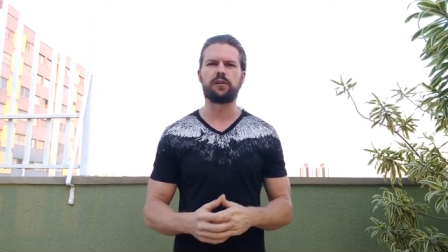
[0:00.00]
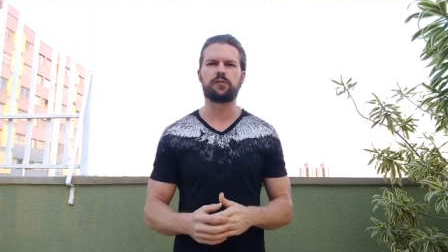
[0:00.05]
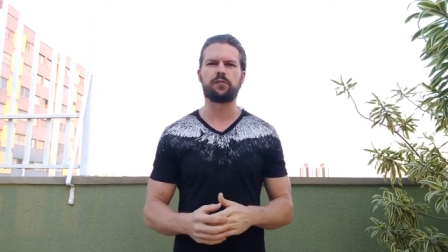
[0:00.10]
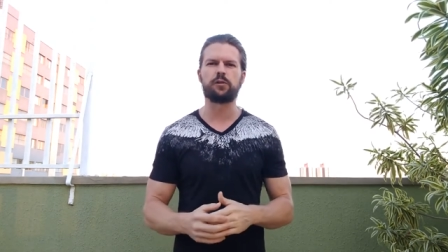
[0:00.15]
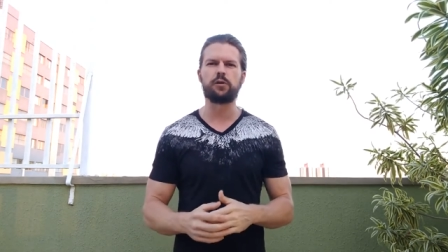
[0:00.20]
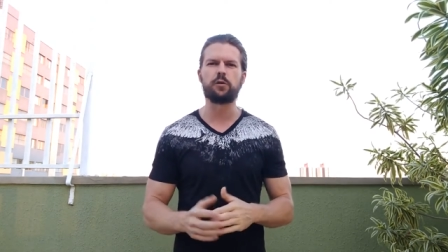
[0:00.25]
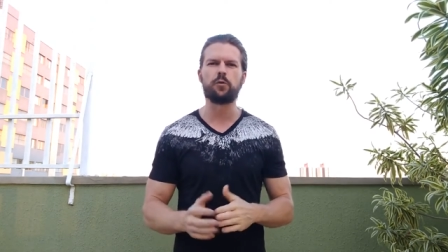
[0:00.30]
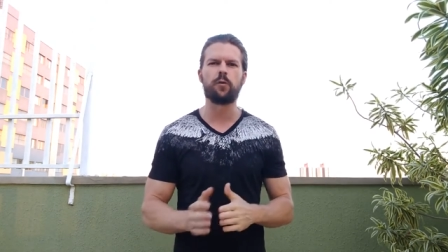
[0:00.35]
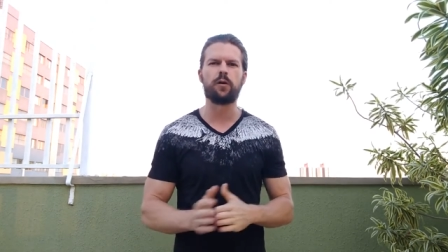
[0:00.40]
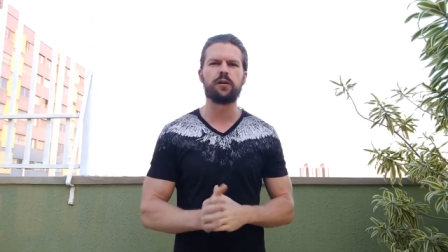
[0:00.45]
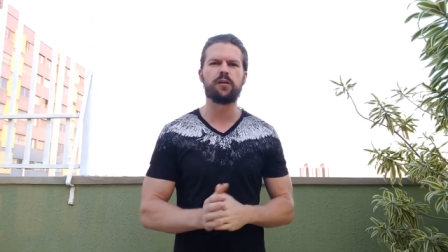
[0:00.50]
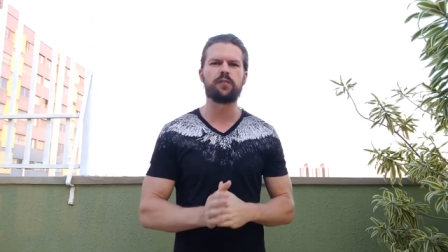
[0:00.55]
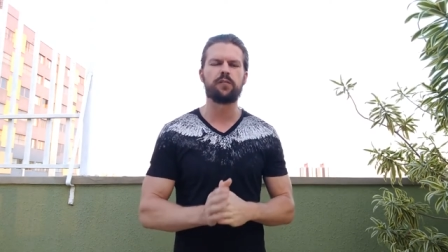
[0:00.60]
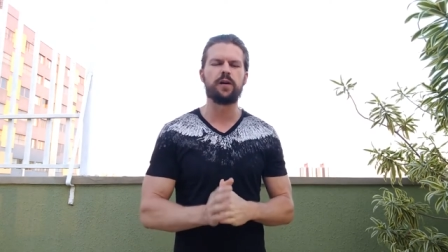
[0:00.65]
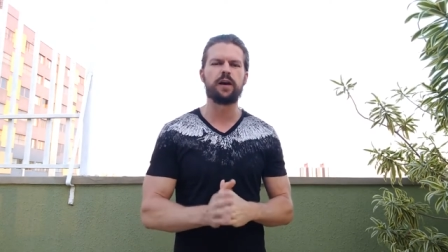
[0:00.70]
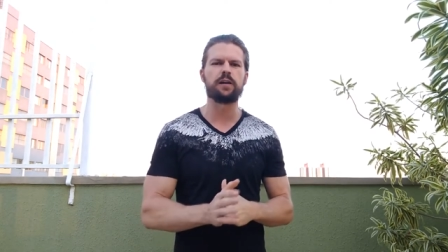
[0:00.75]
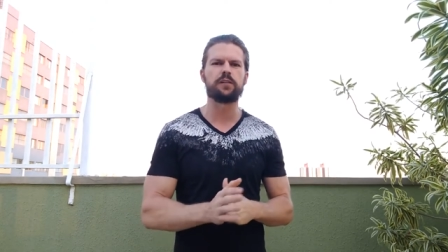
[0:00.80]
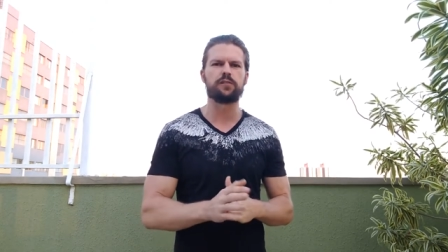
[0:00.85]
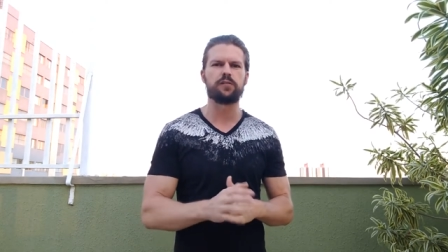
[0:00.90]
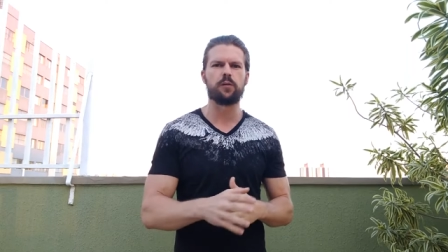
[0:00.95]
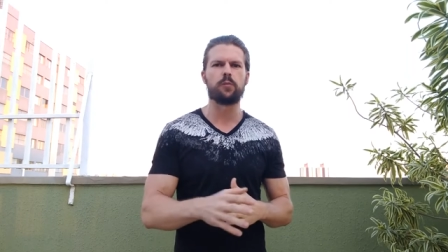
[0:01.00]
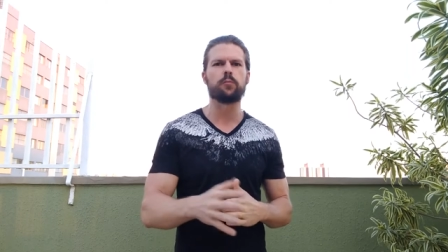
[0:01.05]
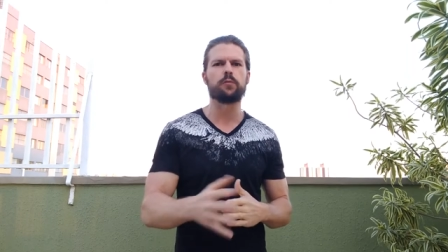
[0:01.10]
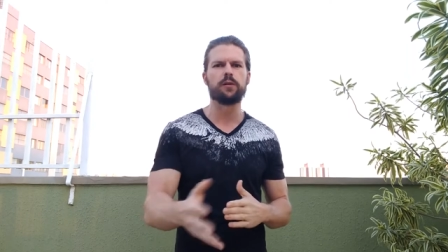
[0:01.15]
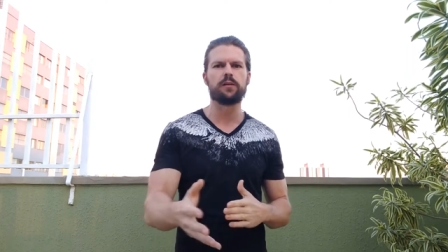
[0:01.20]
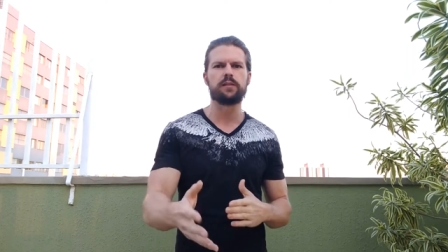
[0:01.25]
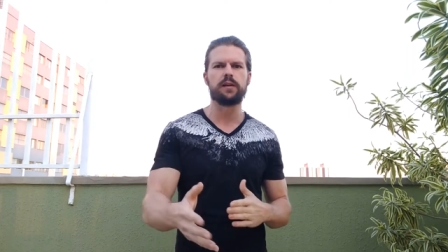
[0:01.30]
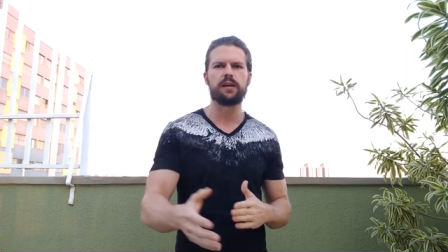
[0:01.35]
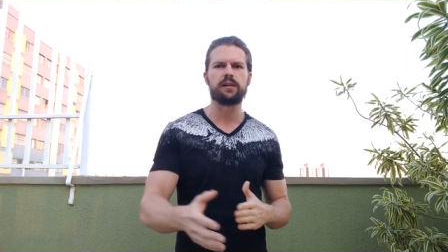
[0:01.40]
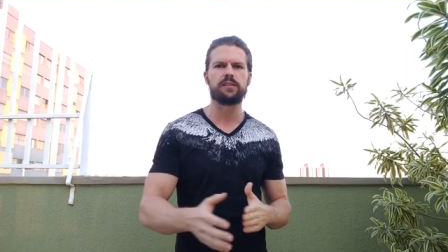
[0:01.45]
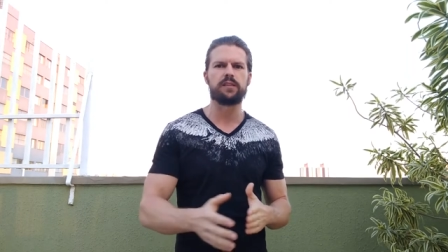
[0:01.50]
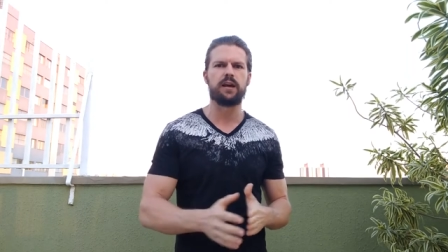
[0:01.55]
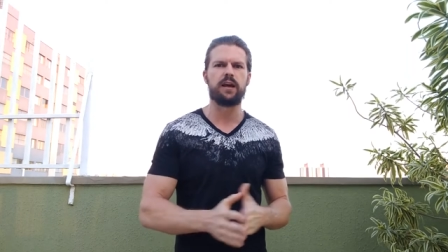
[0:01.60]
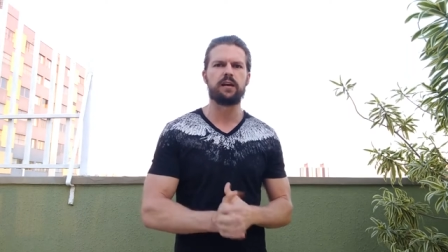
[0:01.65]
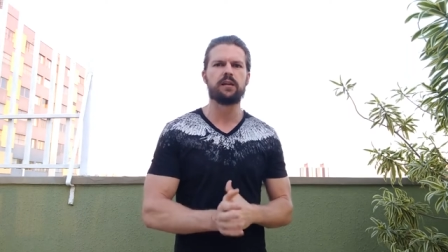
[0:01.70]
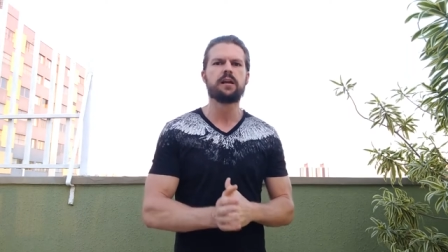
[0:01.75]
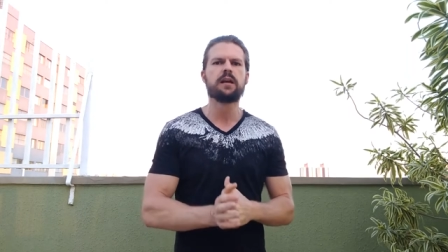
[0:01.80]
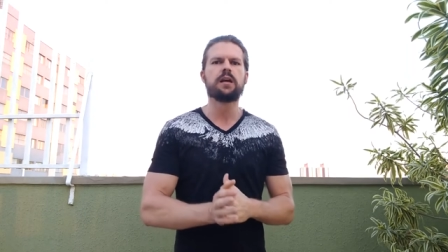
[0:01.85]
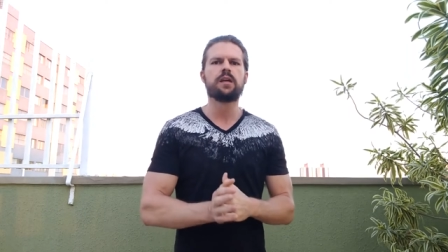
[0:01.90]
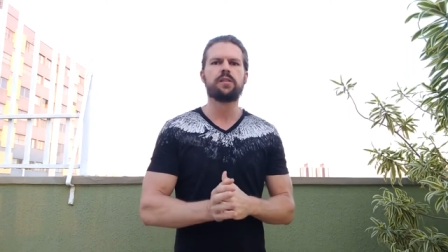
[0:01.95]
So you want to find somewhere like
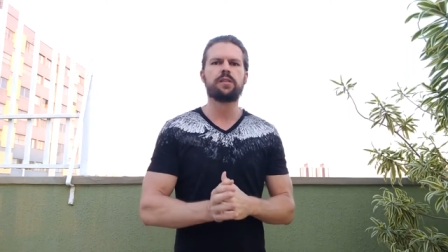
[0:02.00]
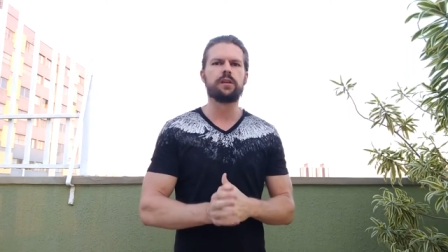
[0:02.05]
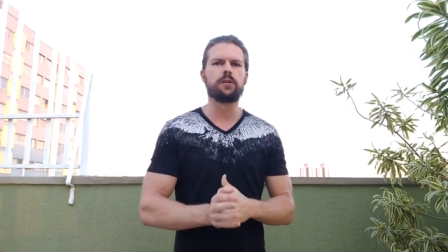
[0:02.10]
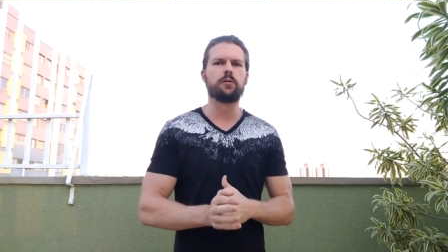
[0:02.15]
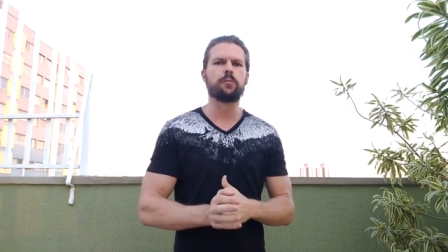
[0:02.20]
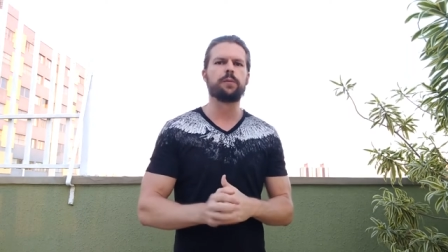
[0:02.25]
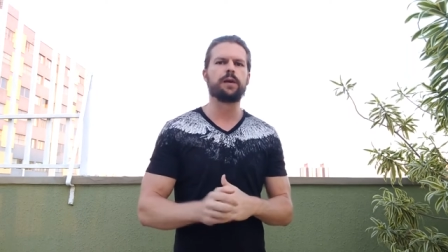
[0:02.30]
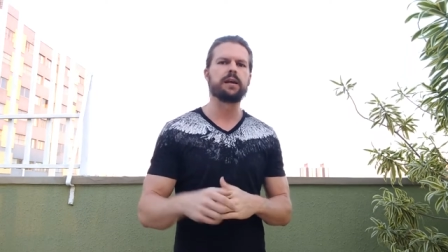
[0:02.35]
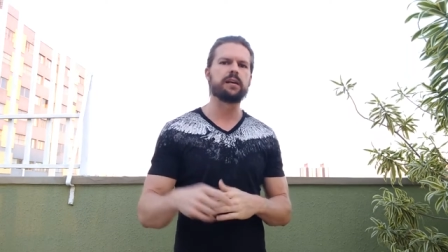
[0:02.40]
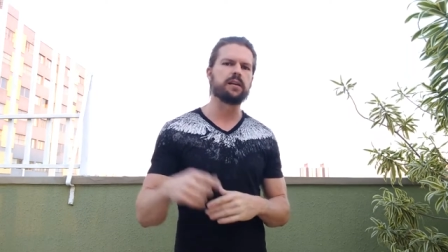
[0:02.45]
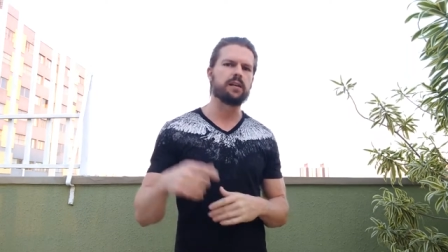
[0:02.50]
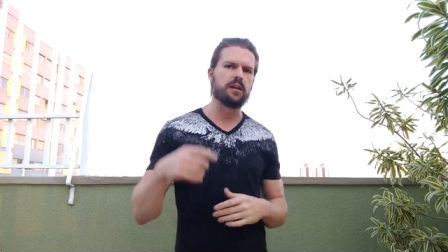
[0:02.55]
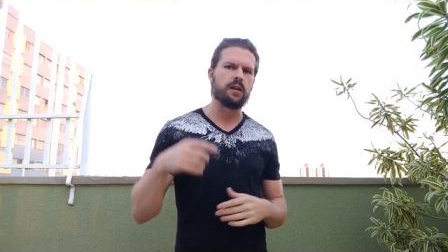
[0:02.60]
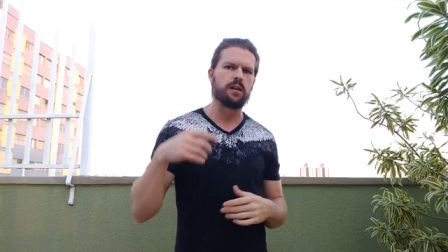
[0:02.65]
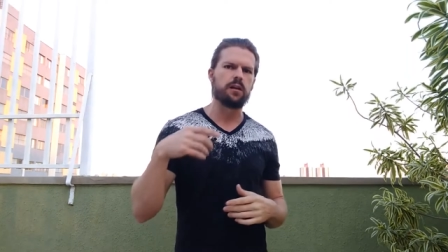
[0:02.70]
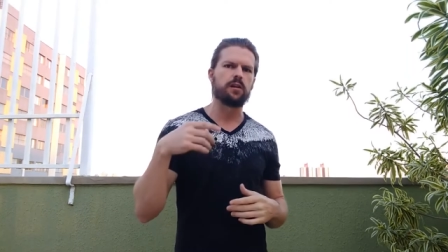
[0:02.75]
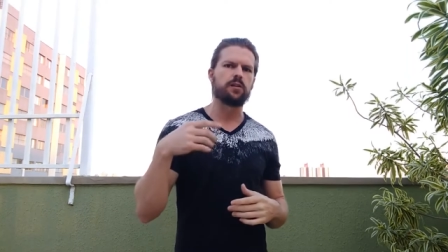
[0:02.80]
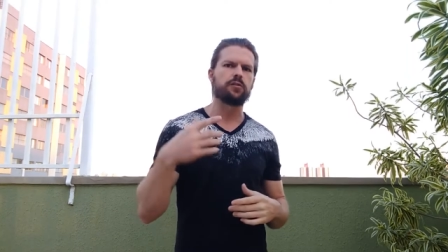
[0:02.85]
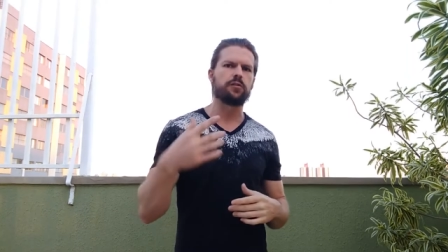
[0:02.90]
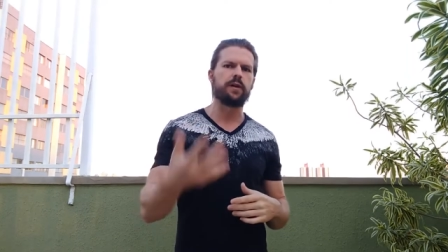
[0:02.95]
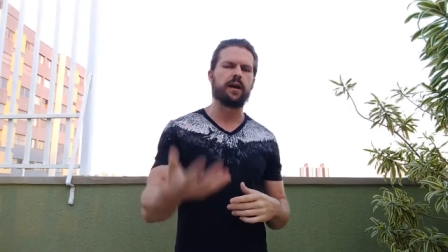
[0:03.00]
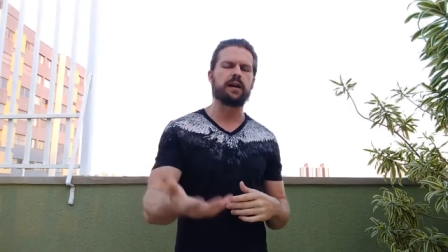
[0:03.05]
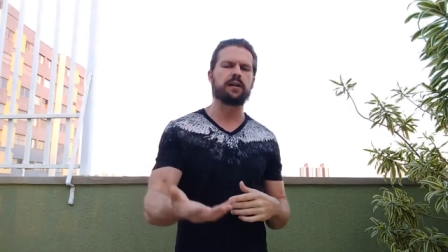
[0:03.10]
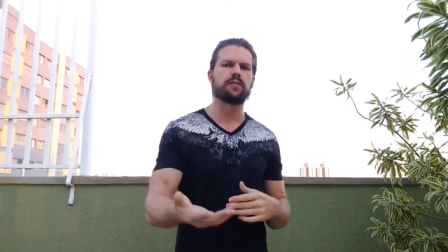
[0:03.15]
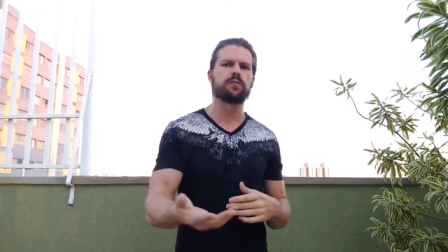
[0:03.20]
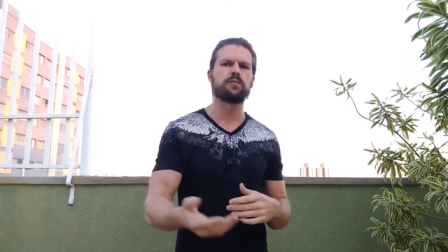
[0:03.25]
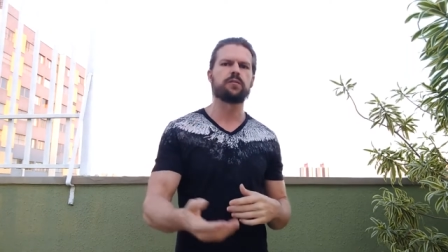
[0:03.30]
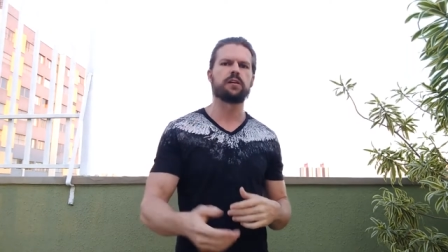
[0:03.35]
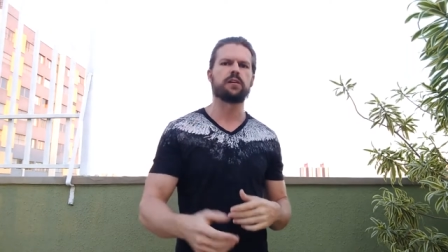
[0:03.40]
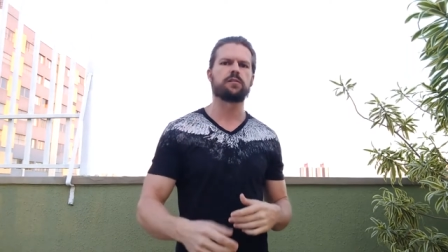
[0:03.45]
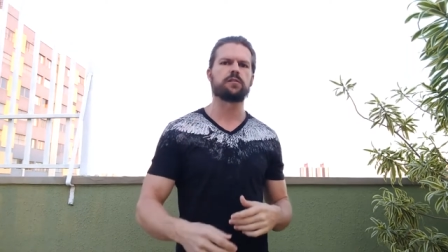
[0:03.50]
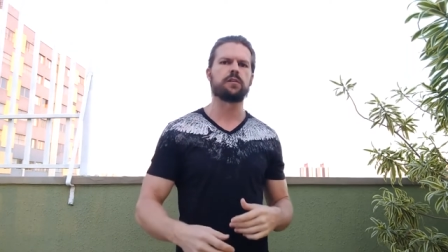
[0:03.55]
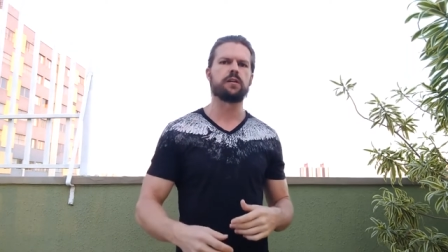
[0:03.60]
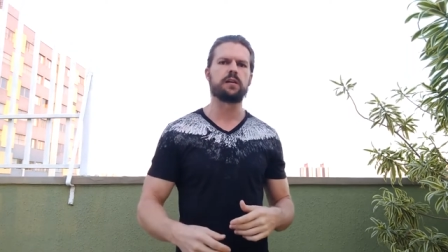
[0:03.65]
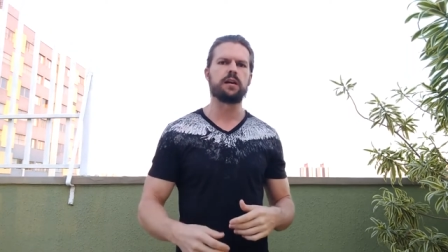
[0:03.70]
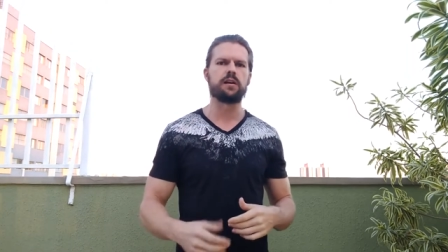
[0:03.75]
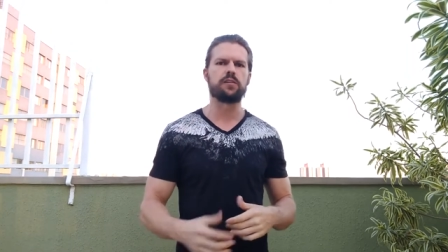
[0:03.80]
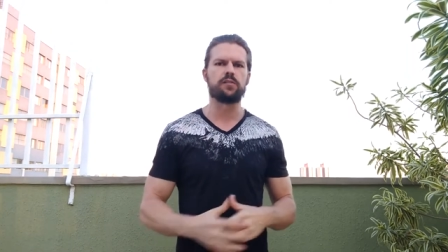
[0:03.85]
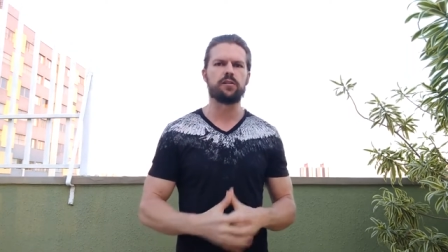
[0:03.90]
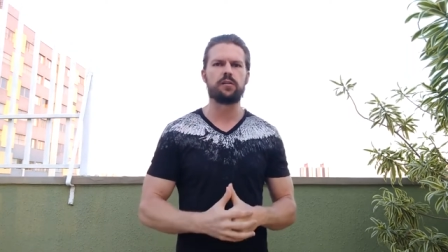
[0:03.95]
that that'll make it an attractive
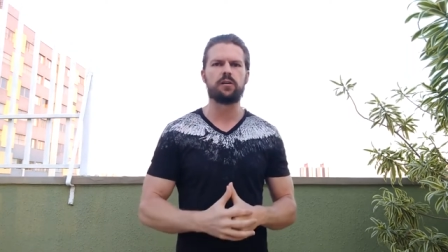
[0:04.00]
destination,